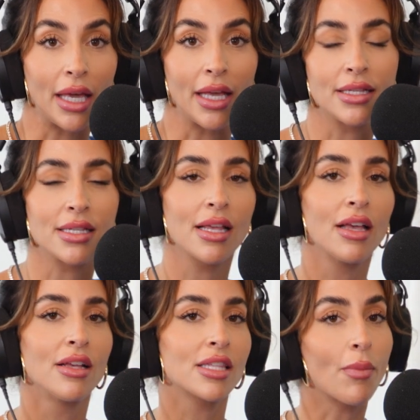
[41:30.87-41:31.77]
Is this
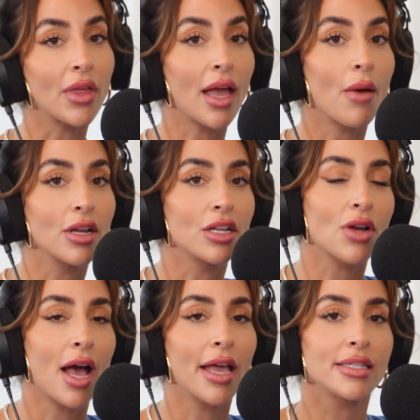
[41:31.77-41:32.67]
something I want to
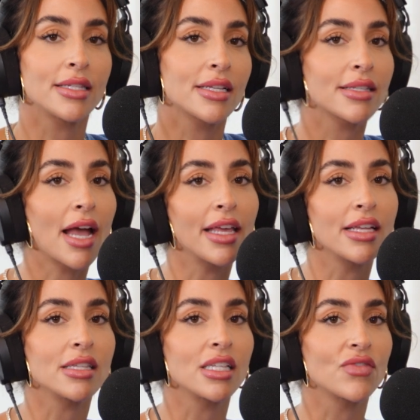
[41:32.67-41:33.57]
try? Is this exciting? Is
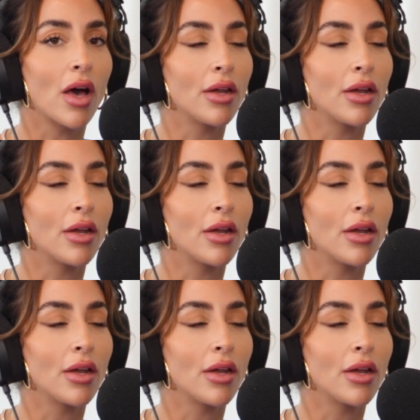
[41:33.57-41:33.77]
this fun?